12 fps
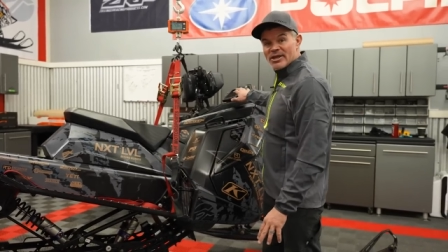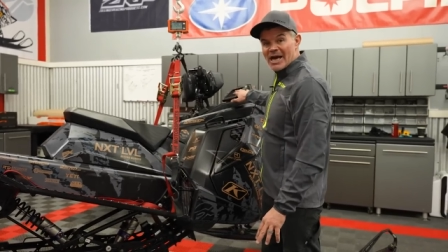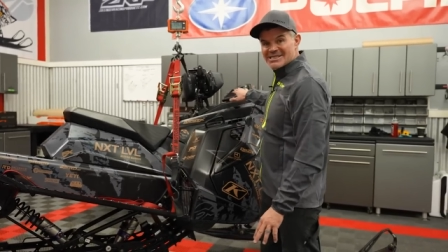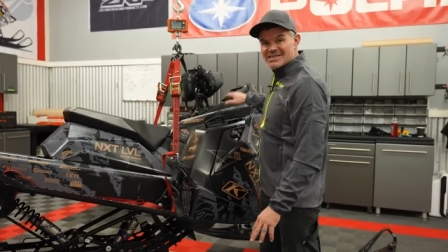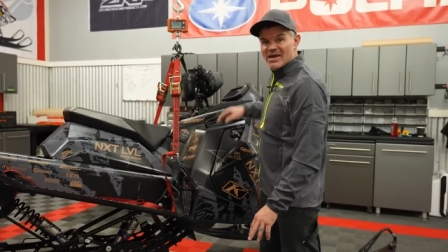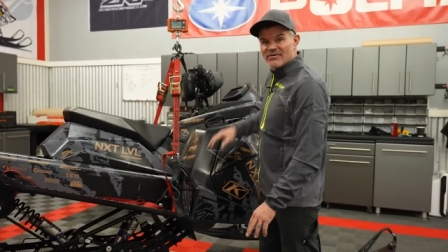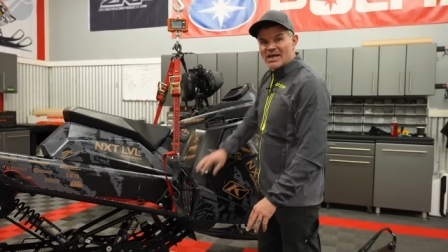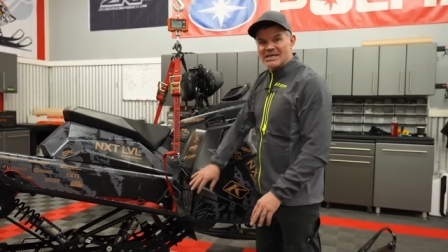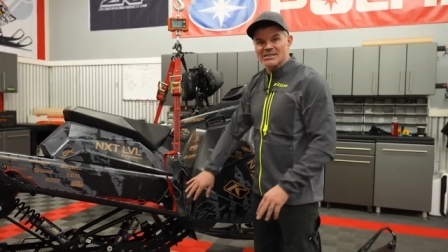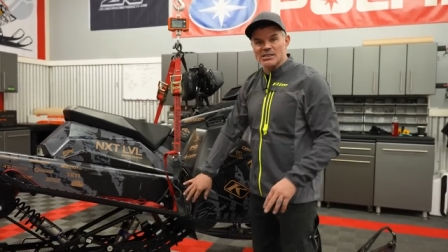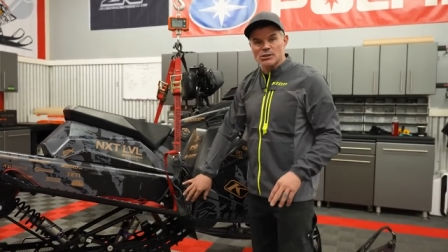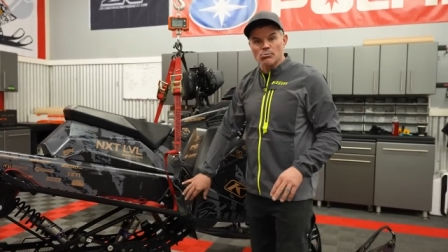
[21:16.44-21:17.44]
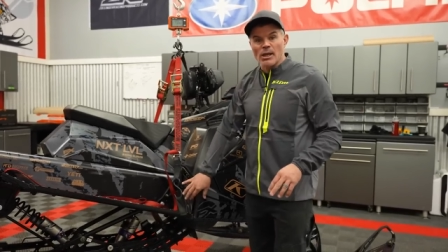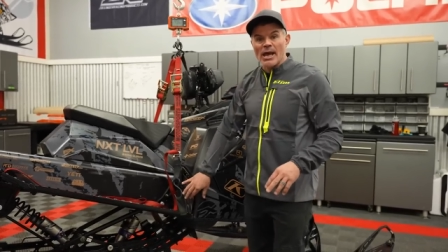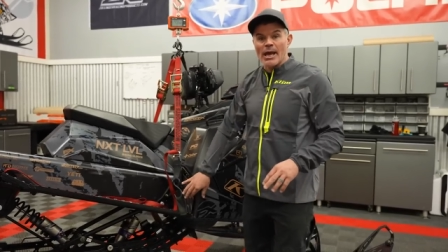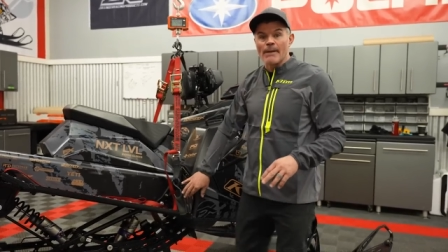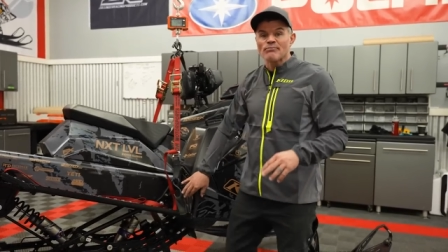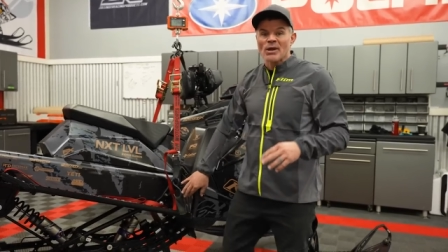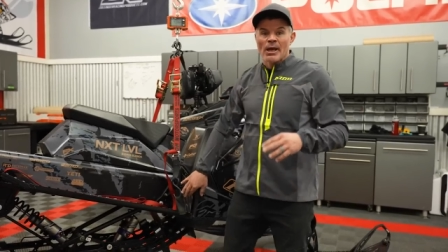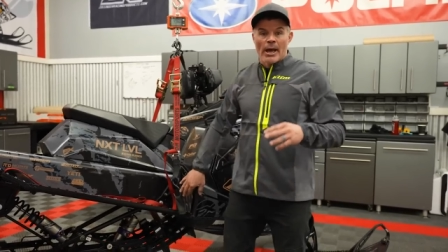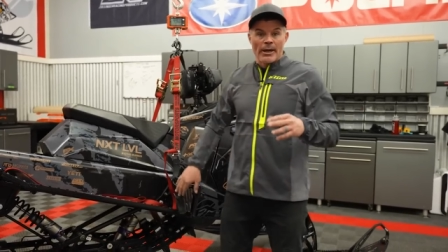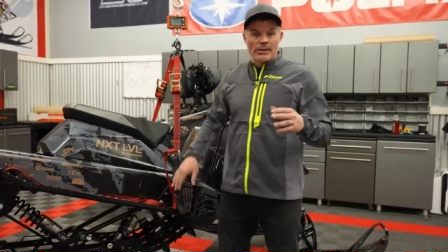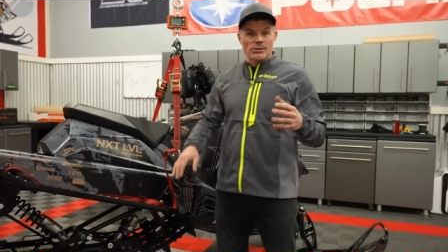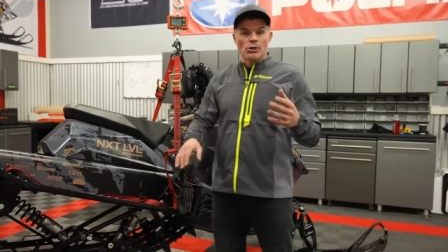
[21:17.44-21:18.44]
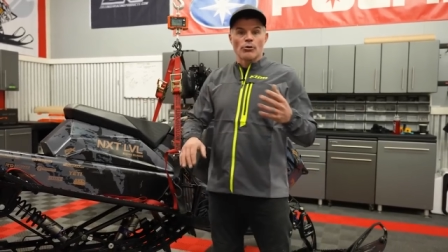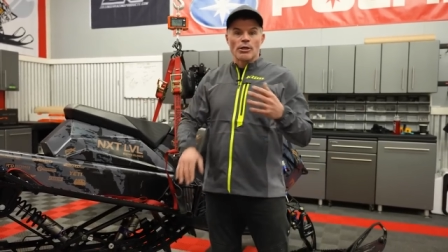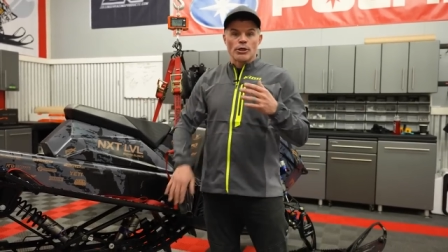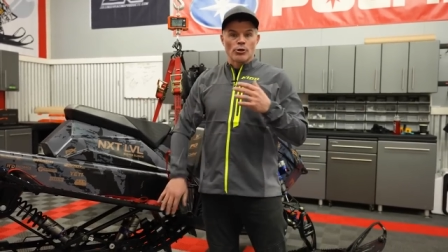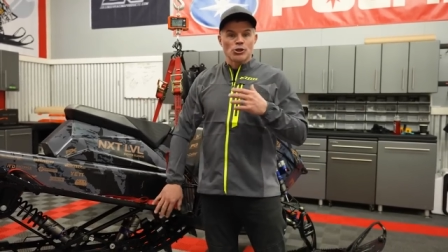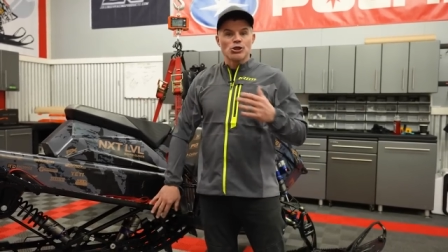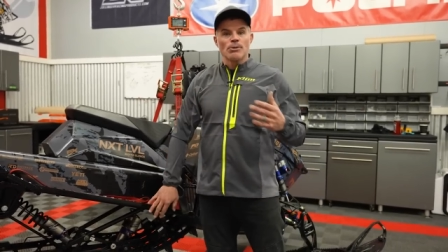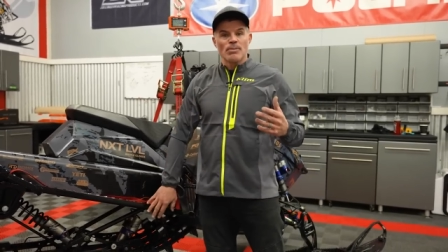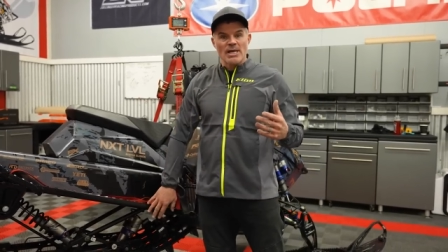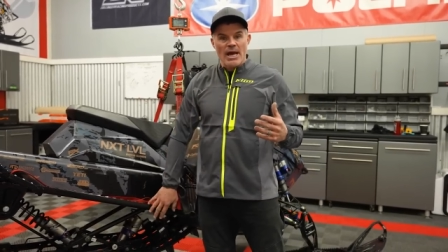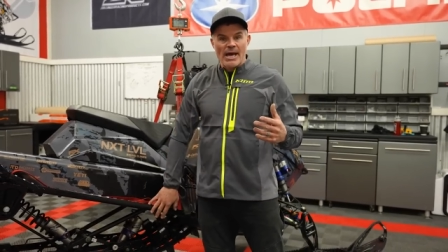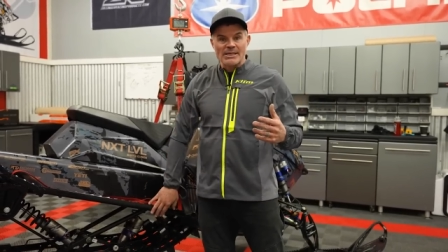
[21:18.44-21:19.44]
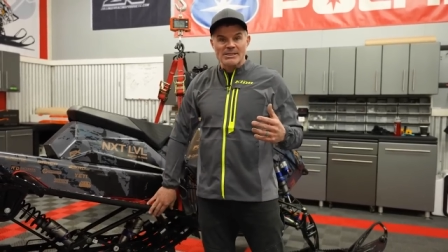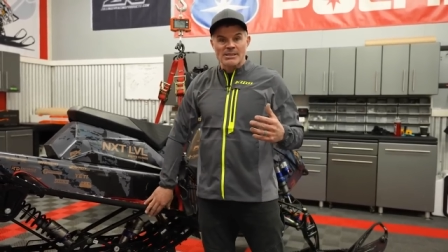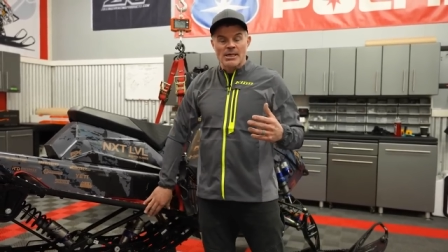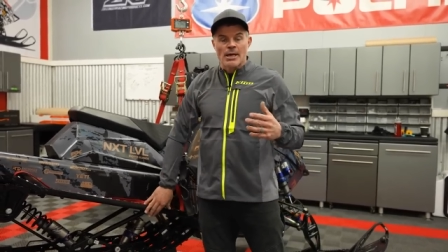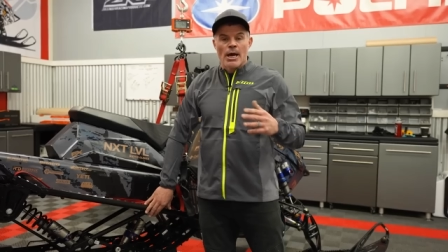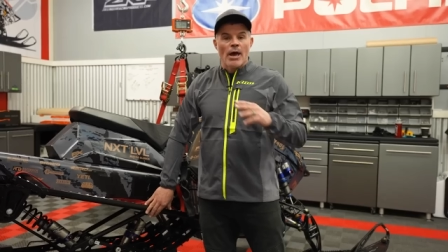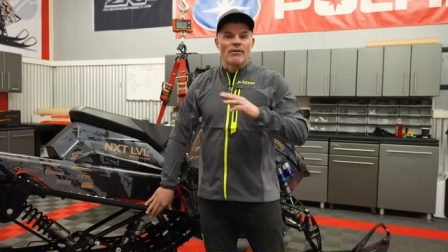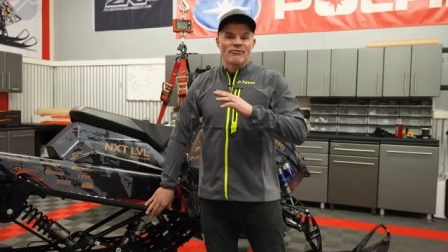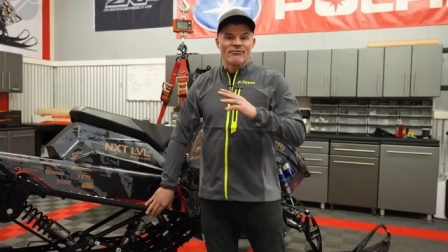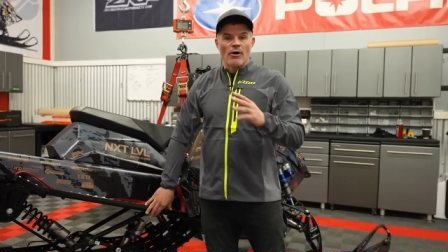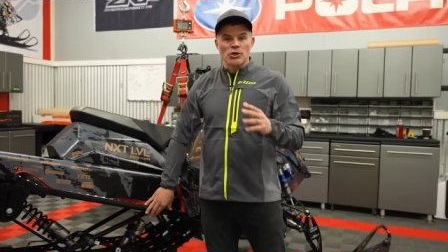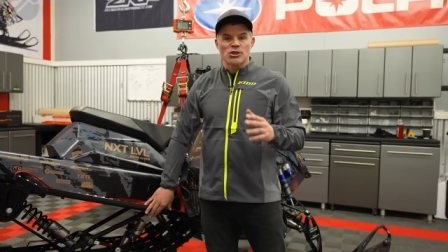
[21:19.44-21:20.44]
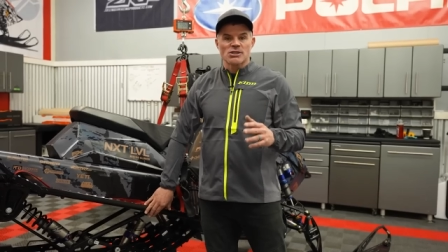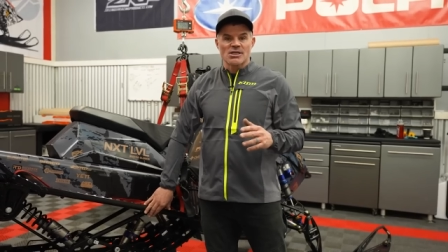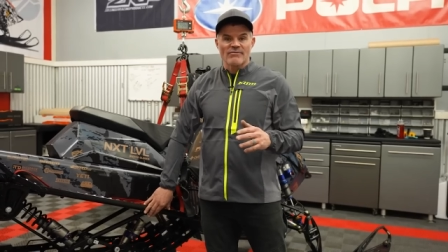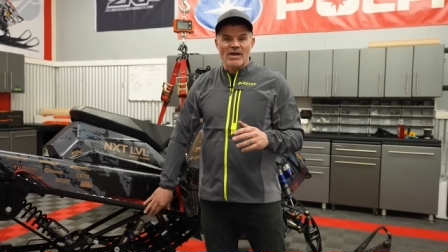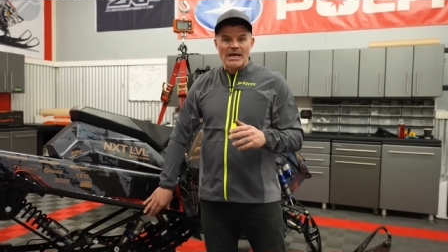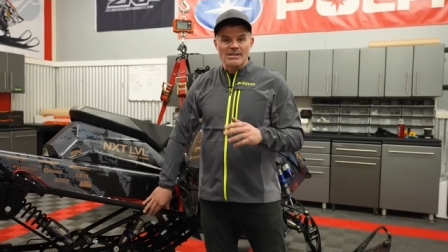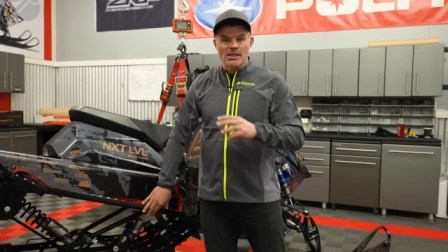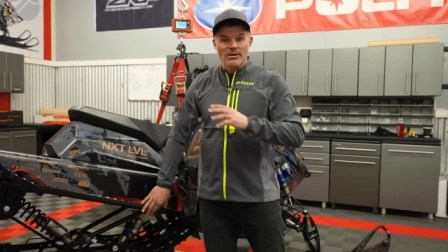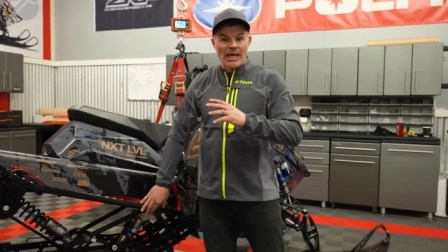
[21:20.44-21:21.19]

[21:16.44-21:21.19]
that 7S display, and it's so that your GPS and the functions of that,